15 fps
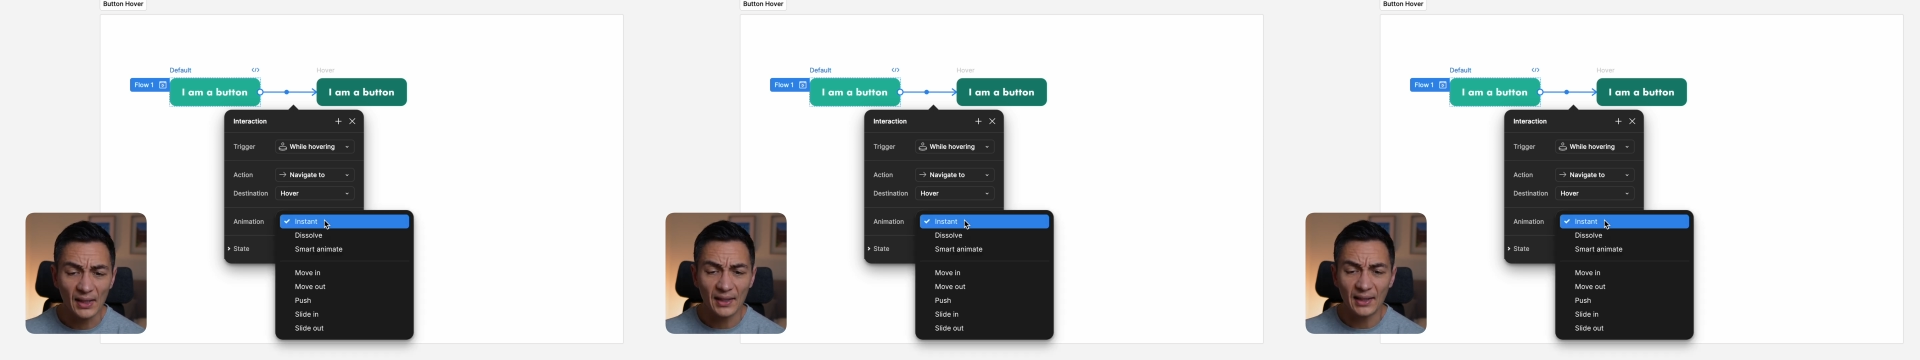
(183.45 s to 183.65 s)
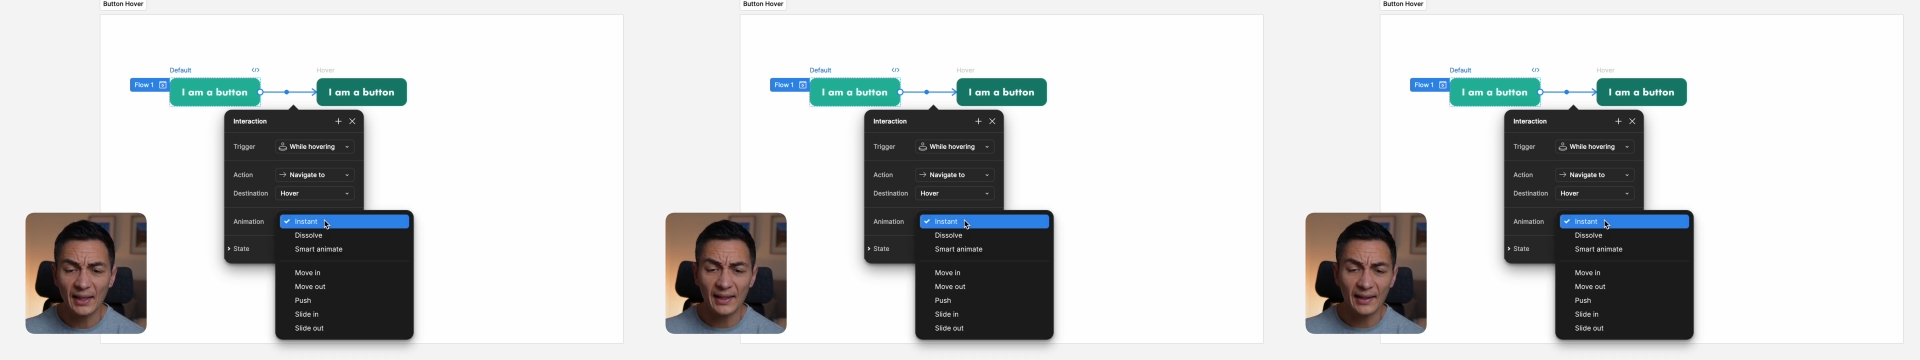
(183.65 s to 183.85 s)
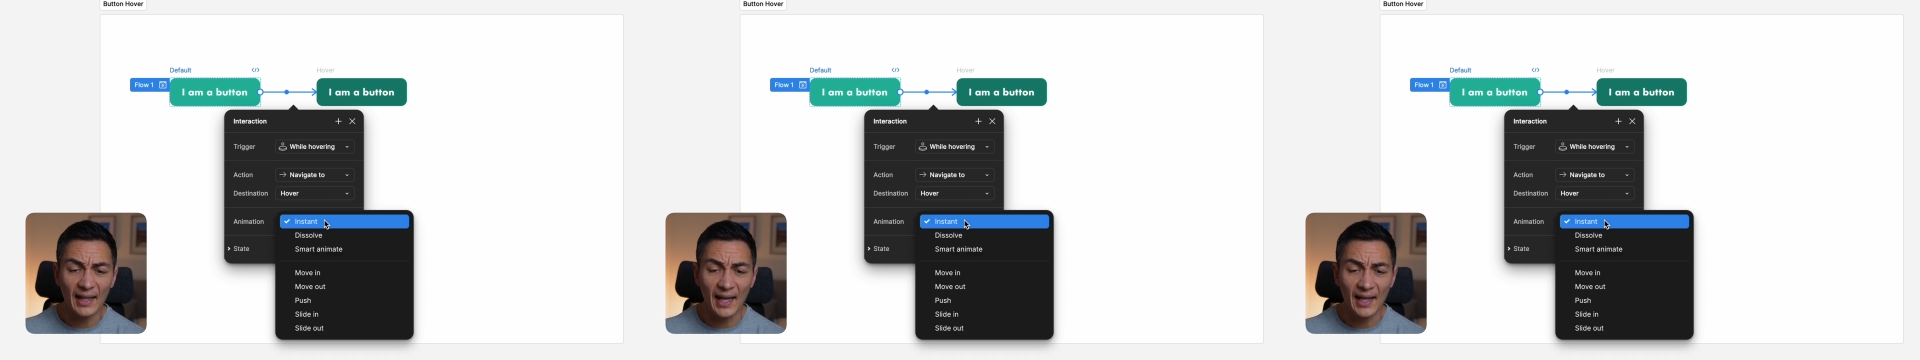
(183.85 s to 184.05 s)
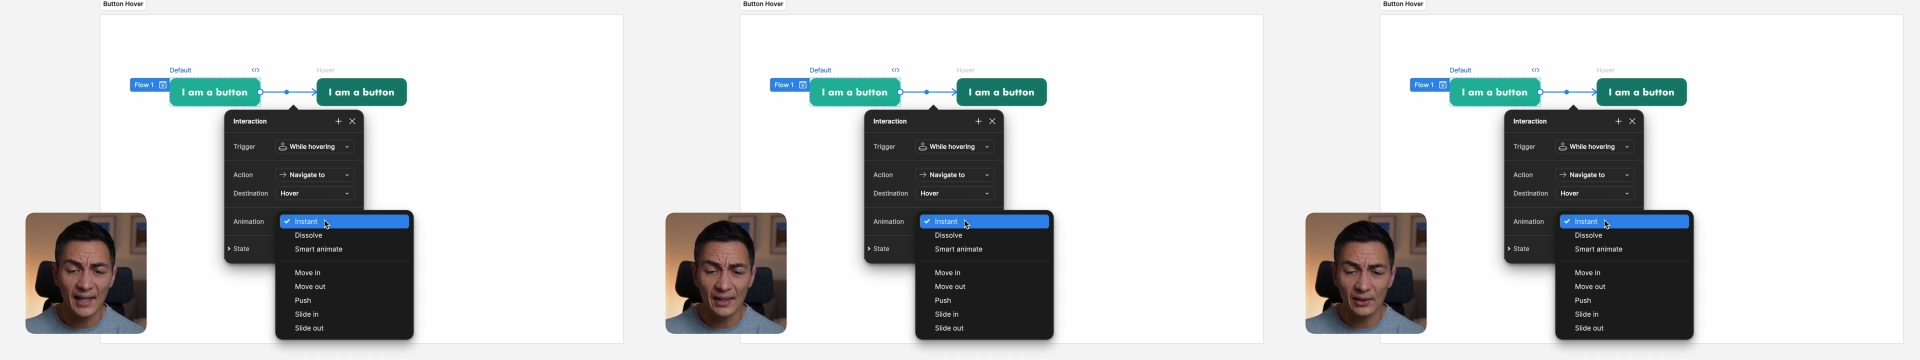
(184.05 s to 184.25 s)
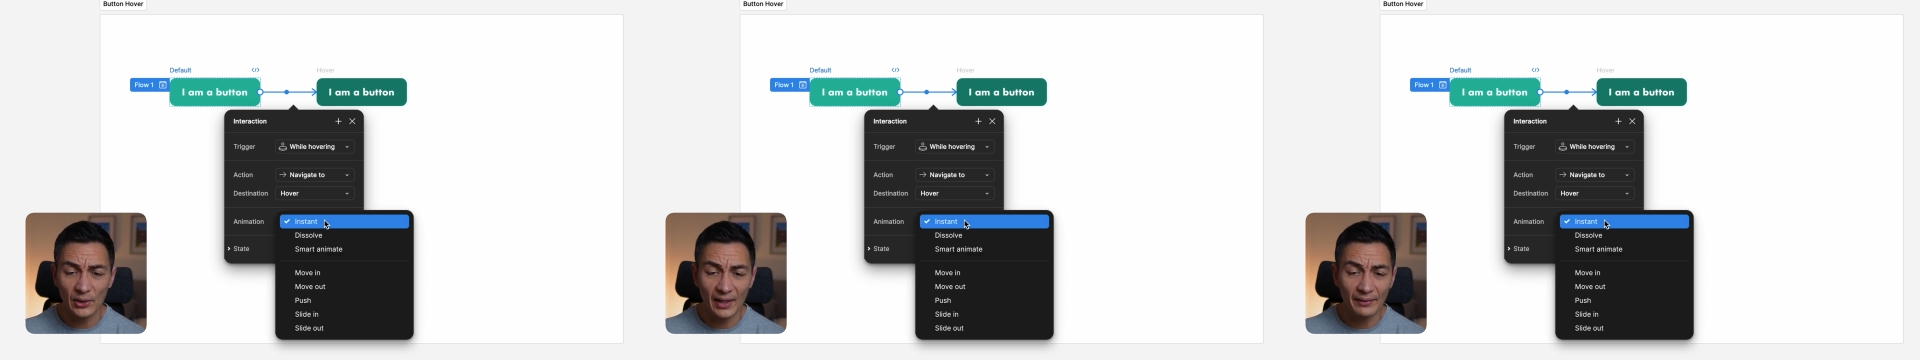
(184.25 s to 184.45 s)
Click that
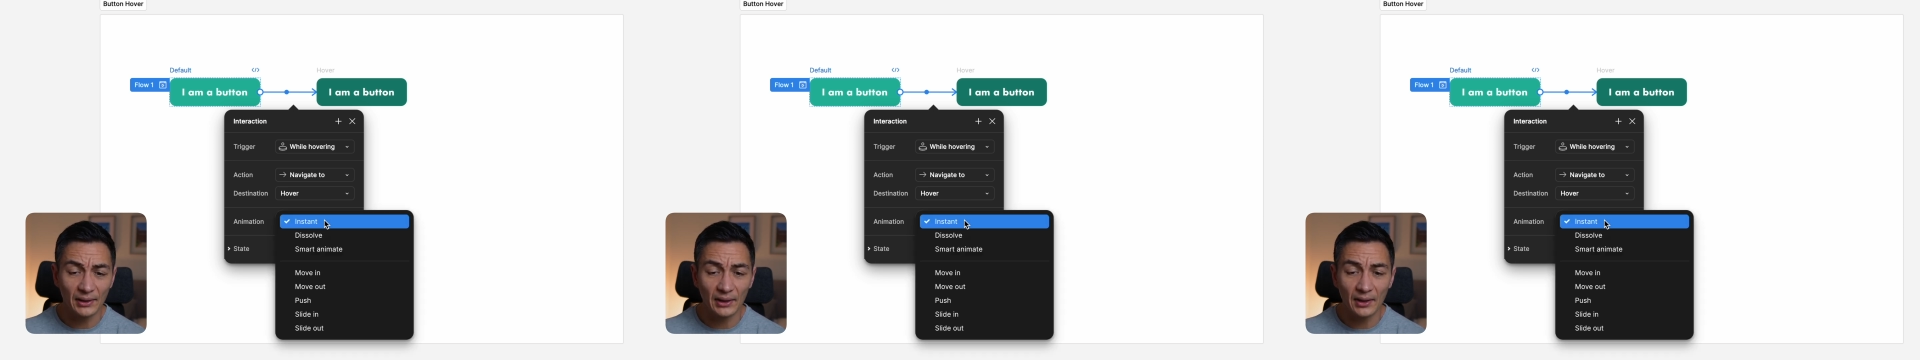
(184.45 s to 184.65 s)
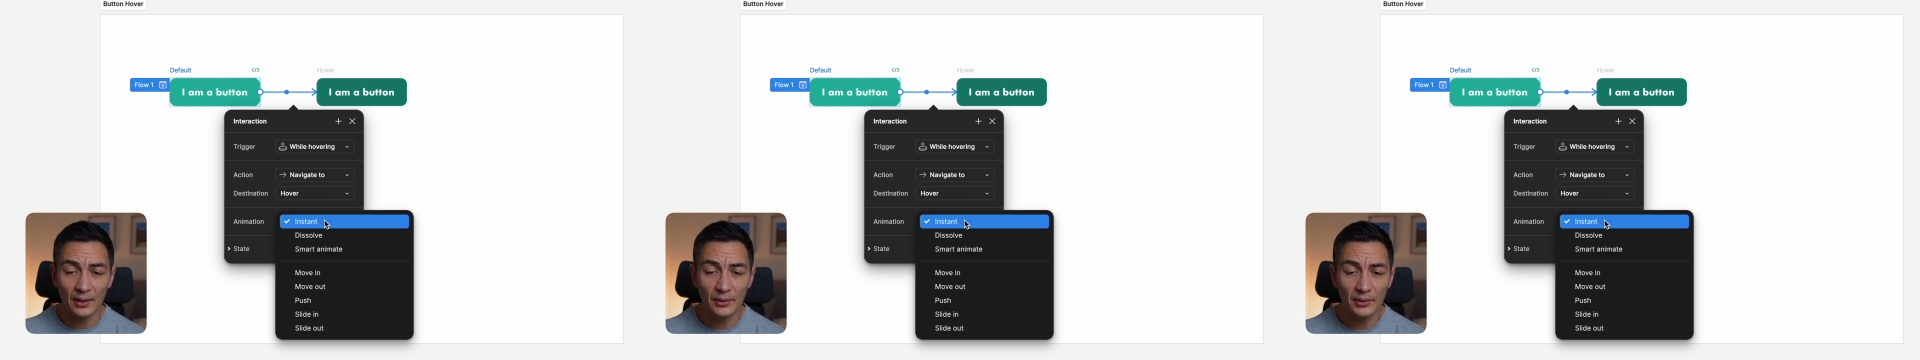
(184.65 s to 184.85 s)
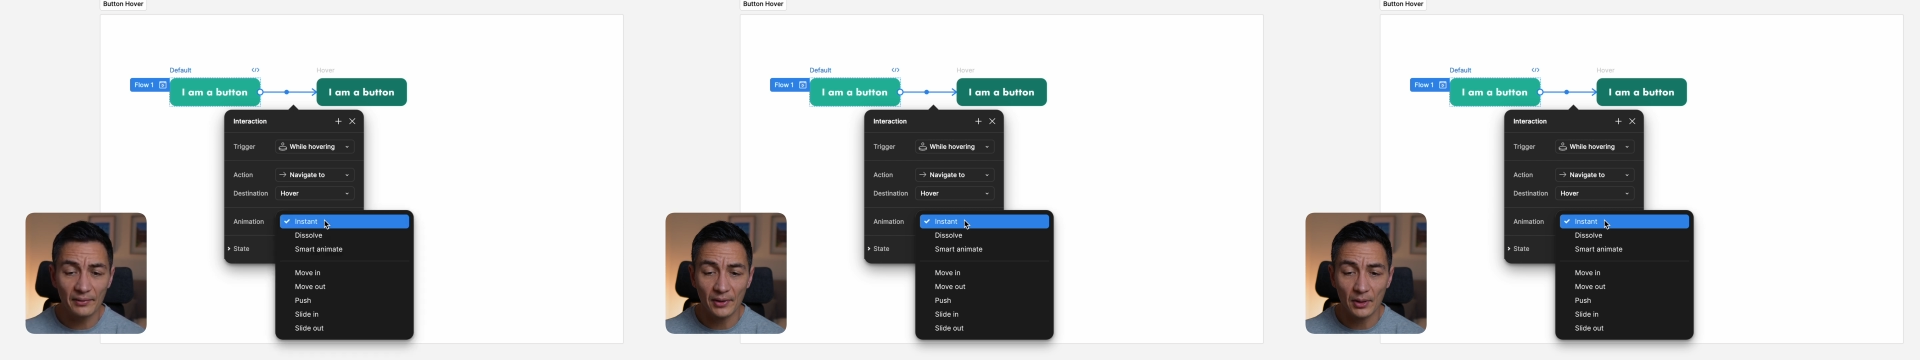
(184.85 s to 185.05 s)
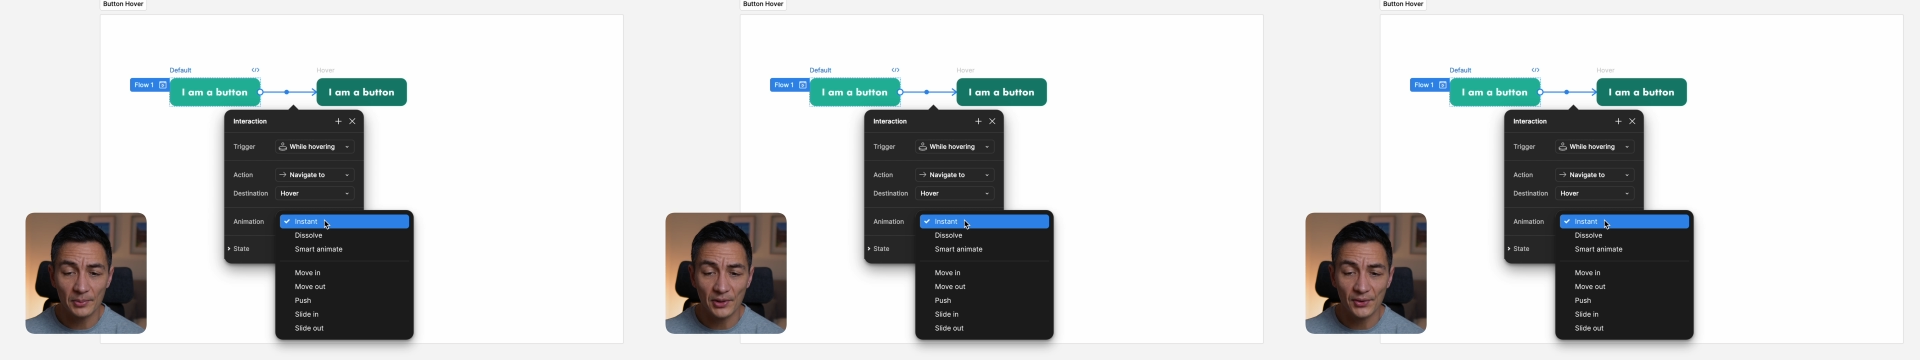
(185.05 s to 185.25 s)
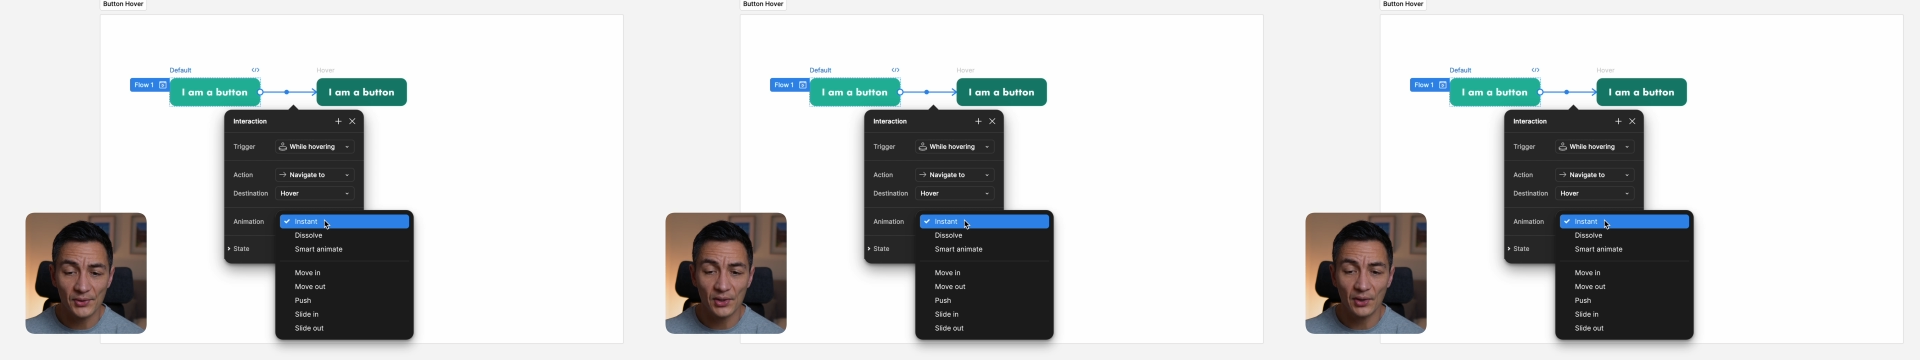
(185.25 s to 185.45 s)
and you have a load of options